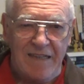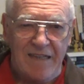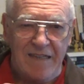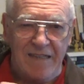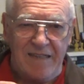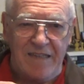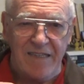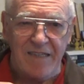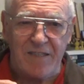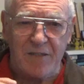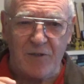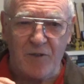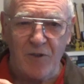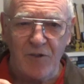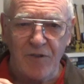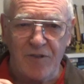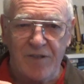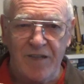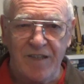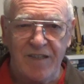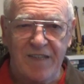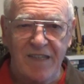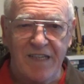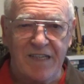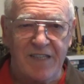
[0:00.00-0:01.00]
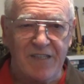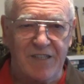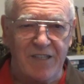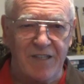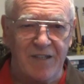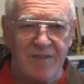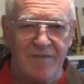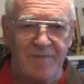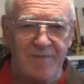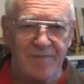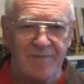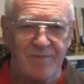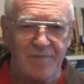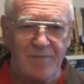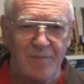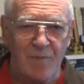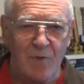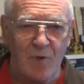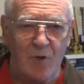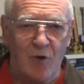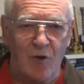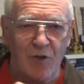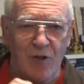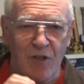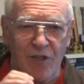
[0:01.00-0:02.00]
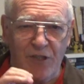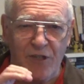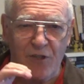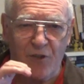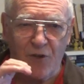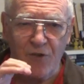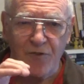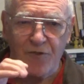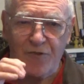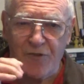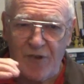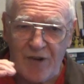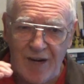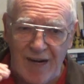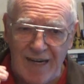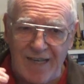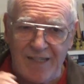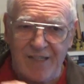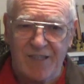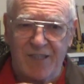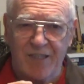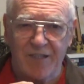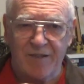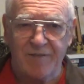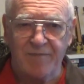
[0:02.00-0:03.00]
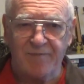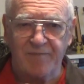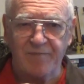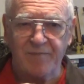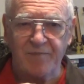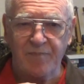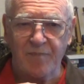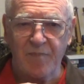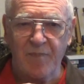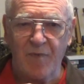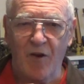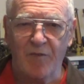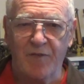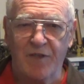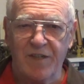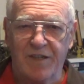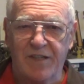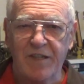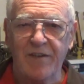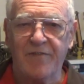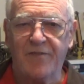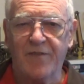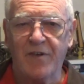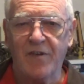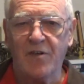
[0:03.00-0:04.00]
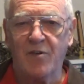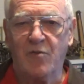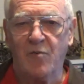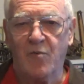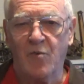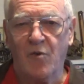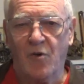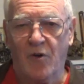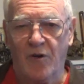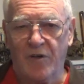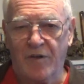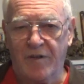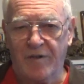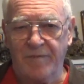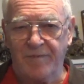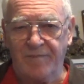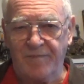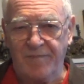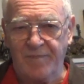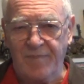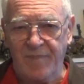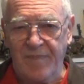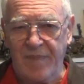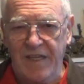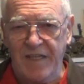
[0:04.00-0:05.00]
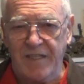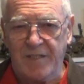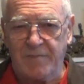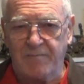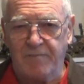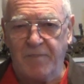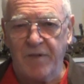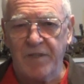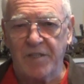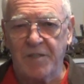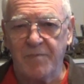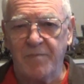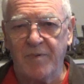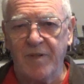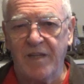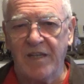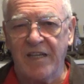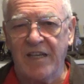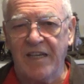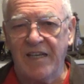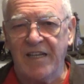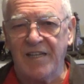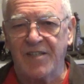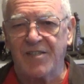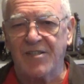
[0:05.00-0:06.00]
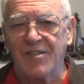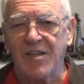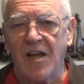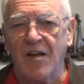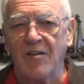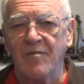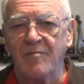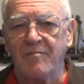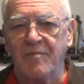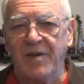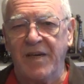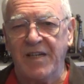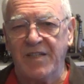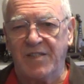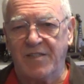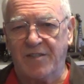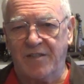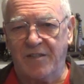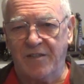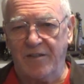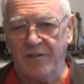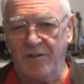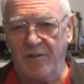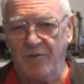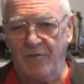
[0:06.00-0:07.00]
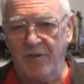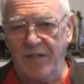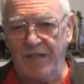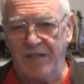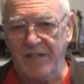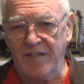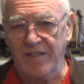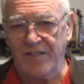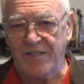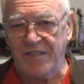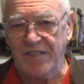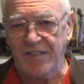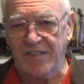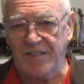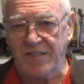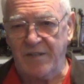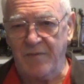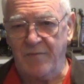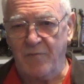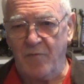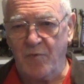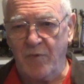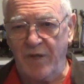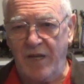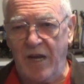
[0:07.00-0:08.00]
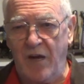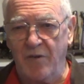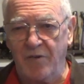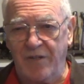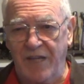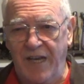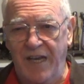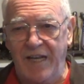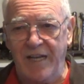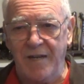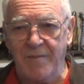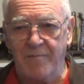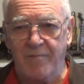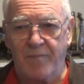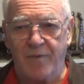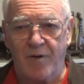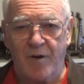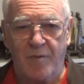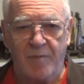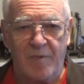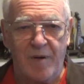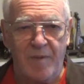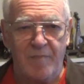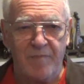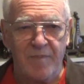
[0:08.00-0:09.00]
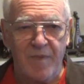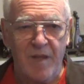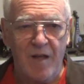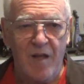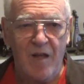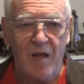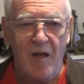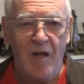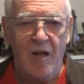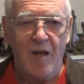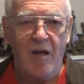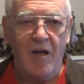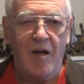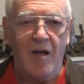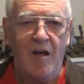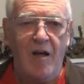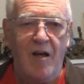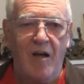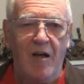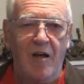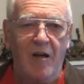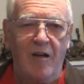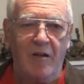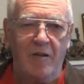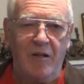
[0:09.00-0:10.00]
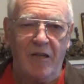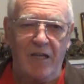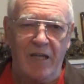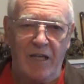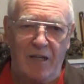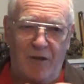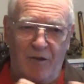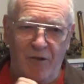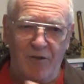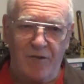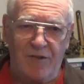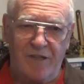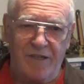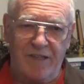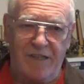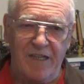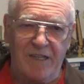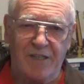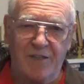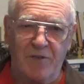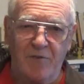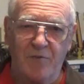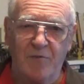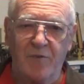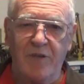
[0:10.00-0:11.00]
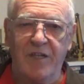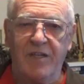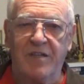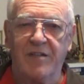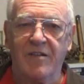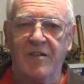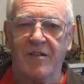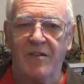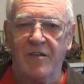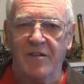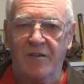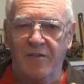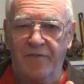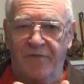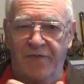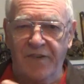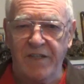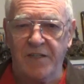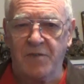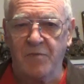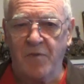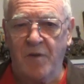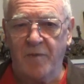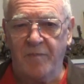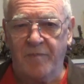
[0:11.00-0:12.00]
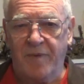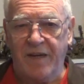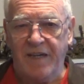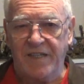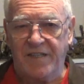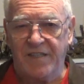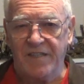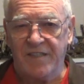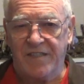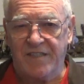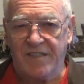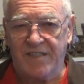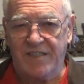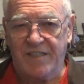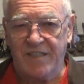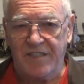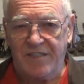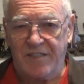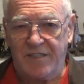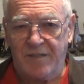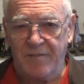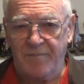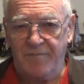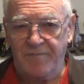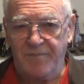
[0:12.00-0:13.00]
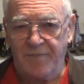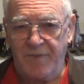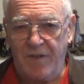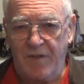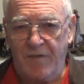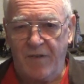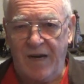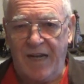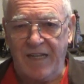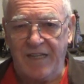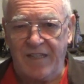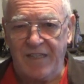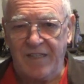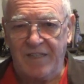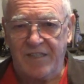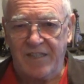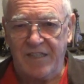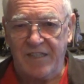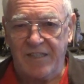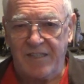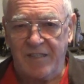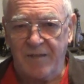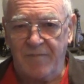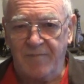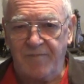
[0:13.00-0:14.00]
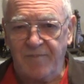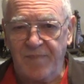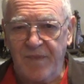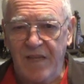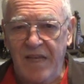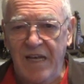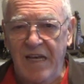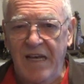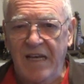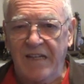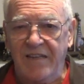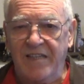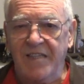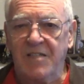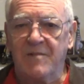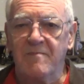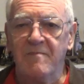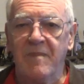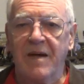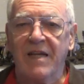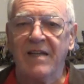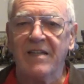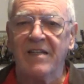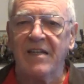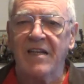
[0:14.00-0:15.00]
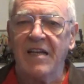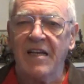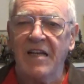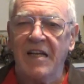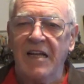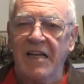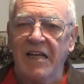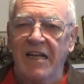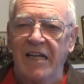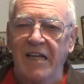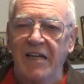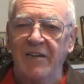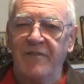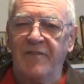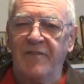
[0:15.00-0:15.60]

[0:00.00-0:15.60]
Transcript: This contradiction, or this contraction of the different word, is possible in a sound-based written system without any problem, in contradiction with the visual-based system, the writing system. This meant in